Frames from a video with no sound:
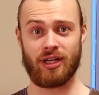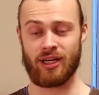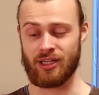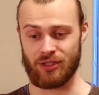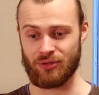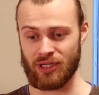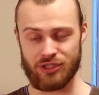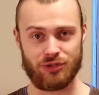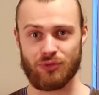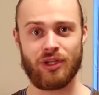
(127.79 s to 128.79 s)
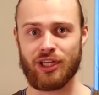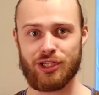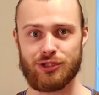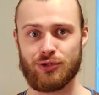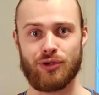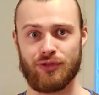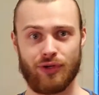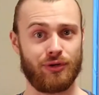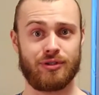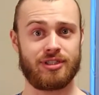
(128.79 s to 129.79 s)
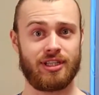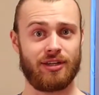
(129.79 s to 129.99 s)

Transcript: I just really enjoy the current state